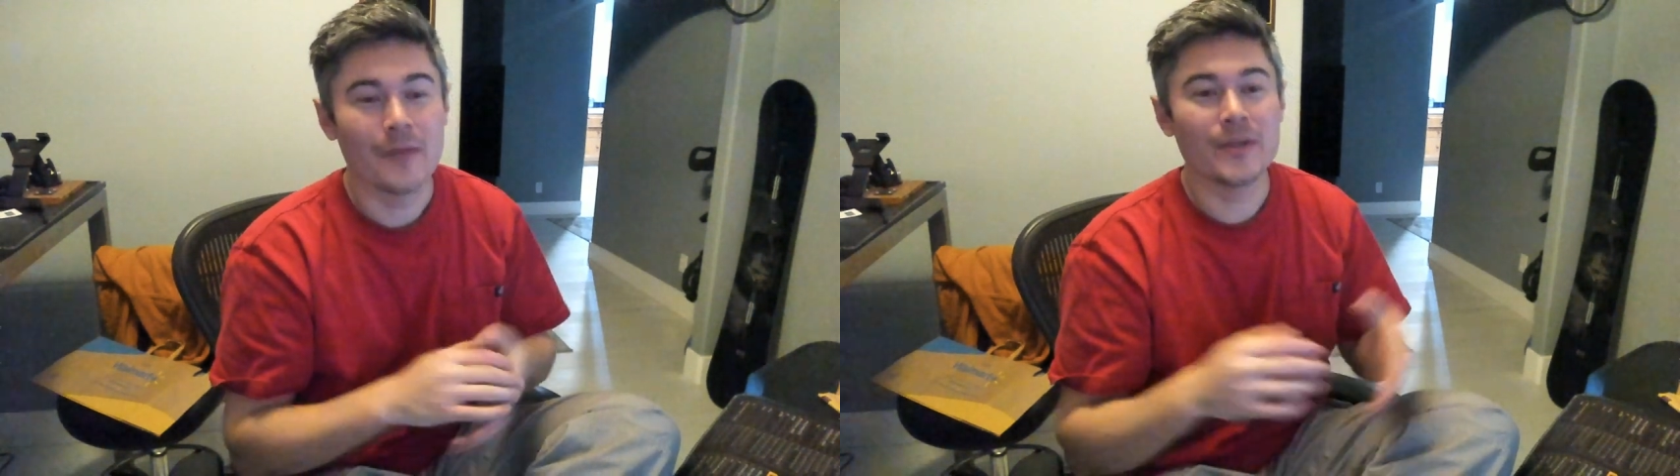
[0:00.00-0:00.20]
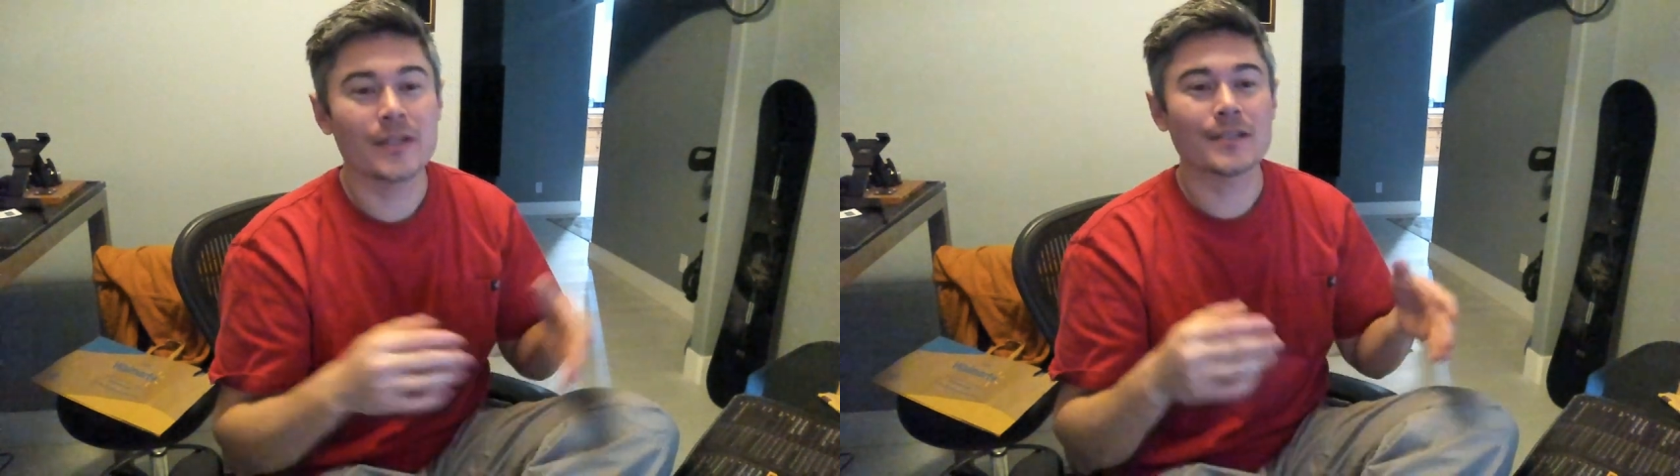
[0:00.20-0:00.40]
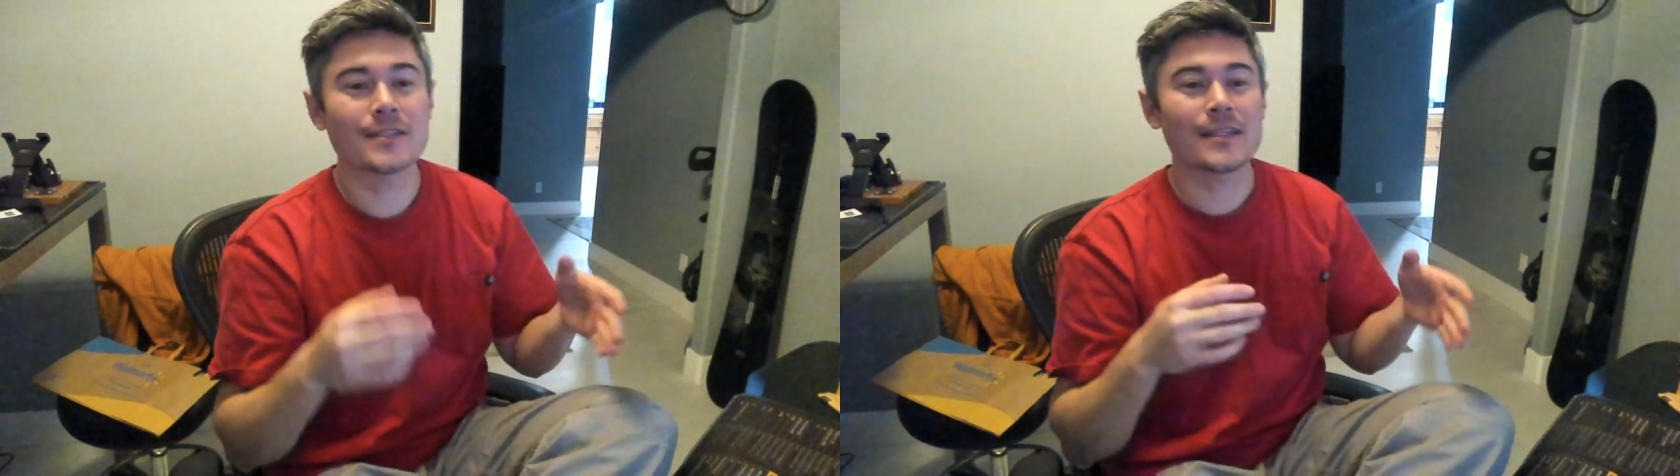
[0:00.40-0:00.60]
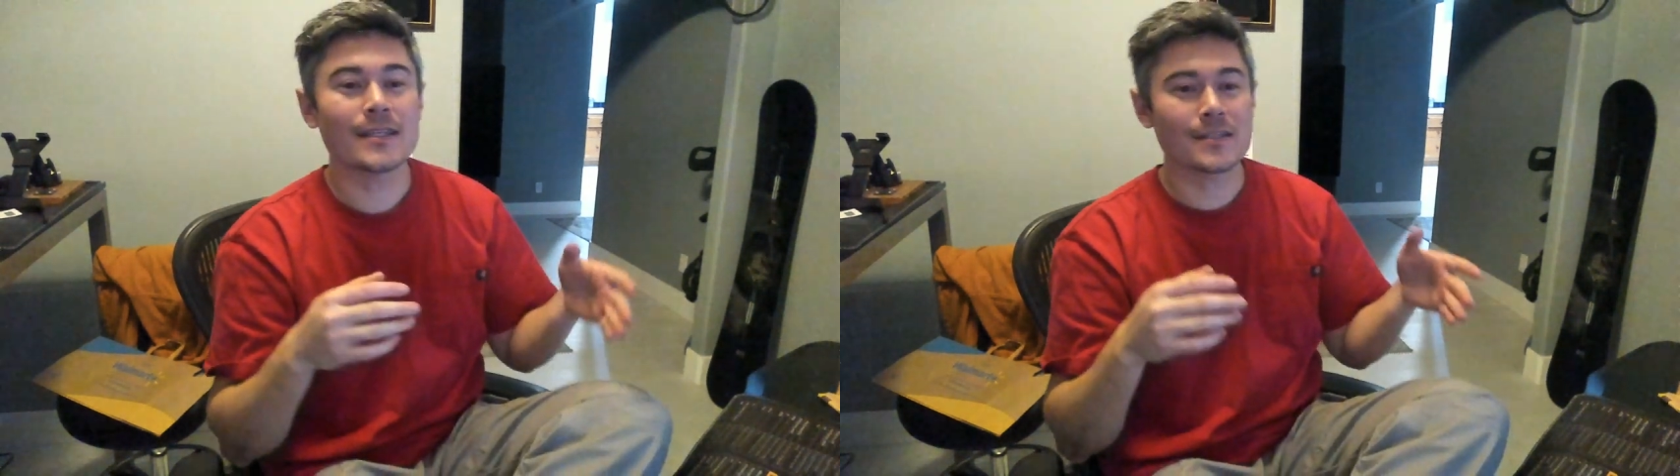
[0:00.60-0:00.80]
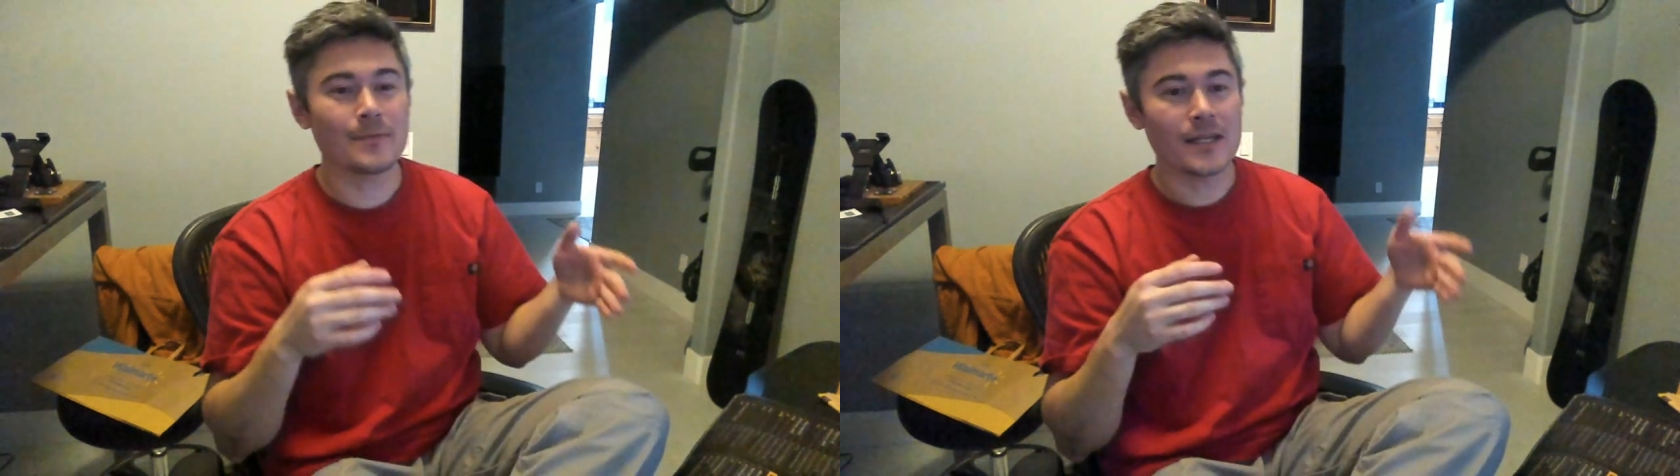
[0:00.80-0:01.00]
because
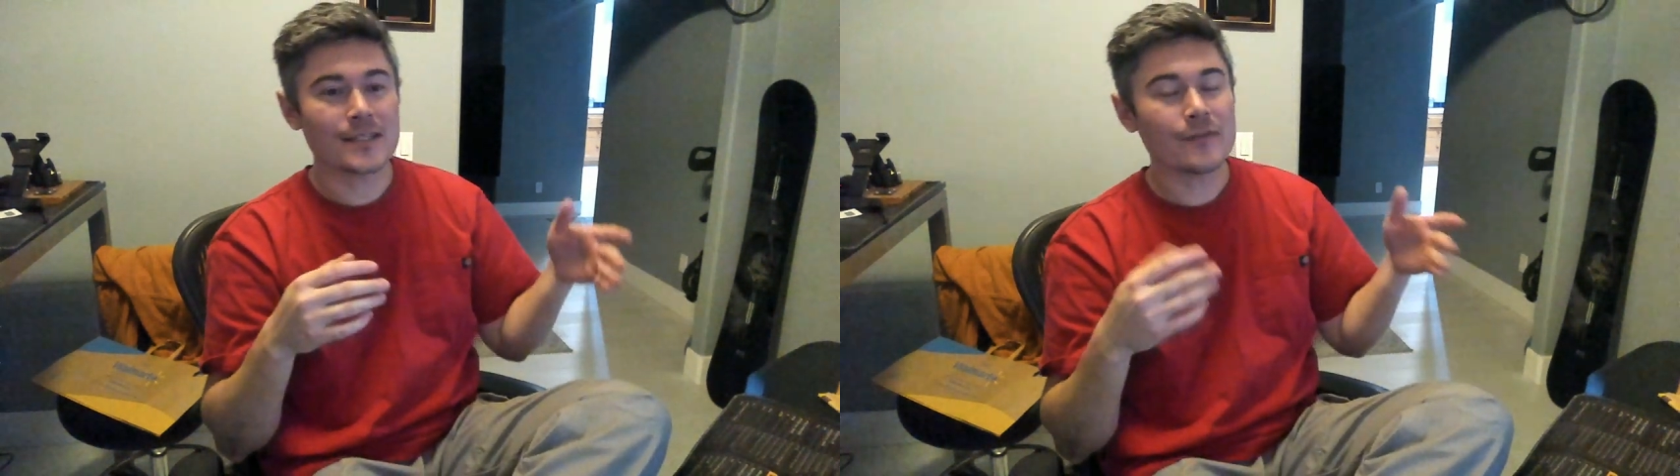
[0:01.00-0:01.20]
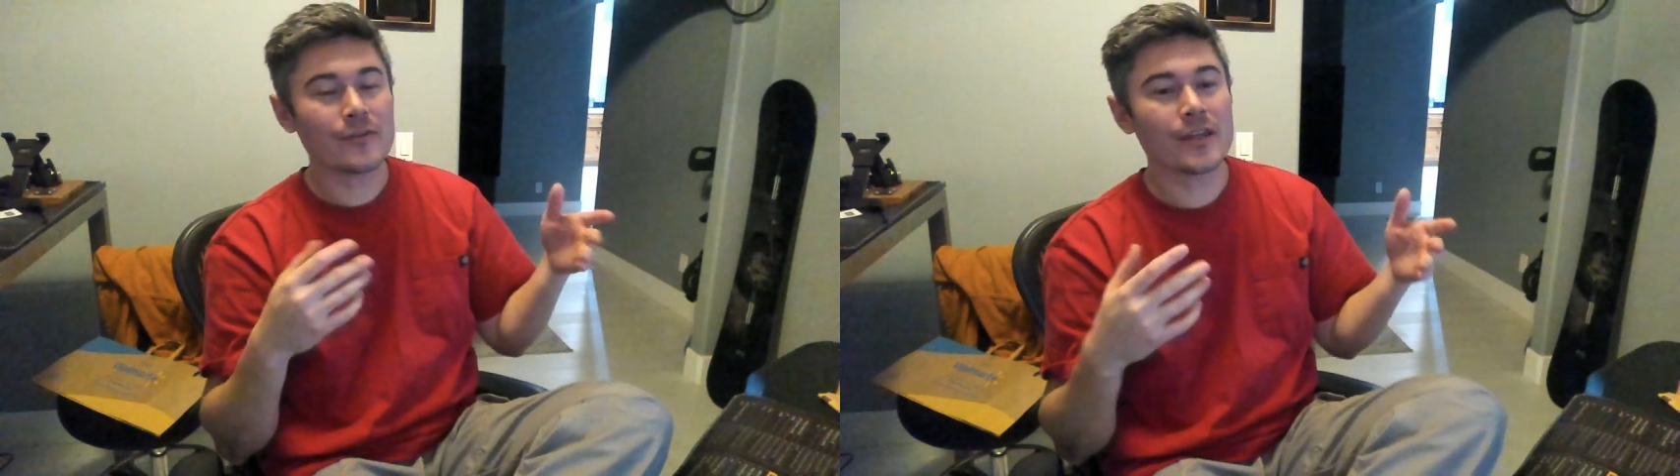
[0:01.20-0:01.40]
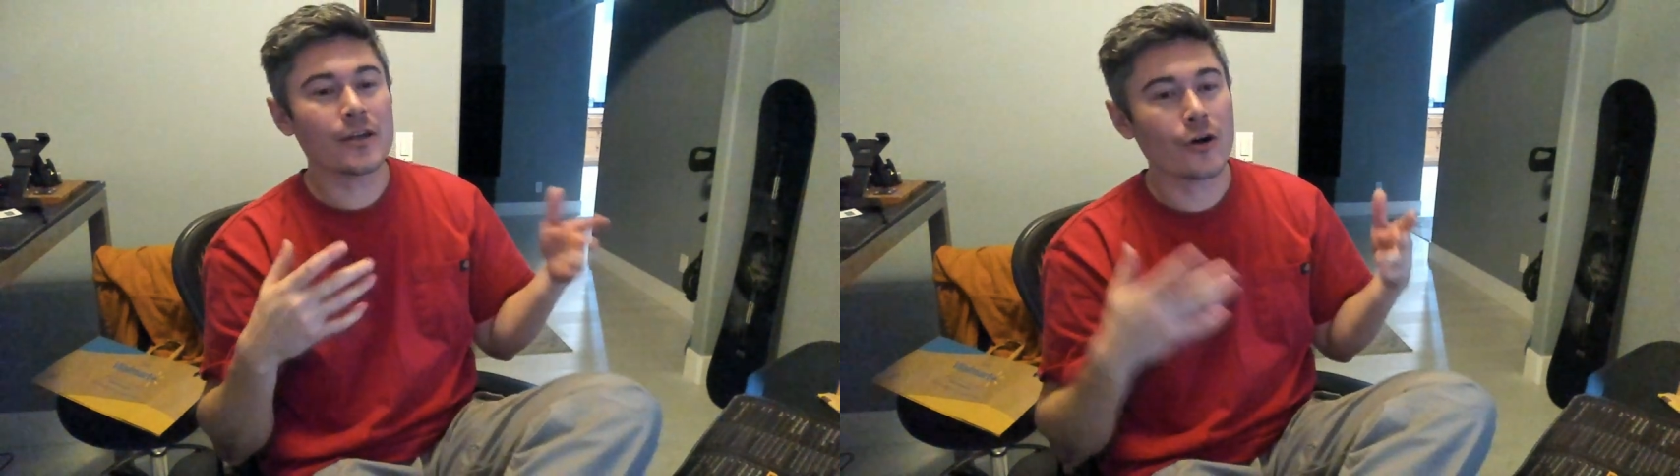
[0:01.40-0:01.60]
this makes everything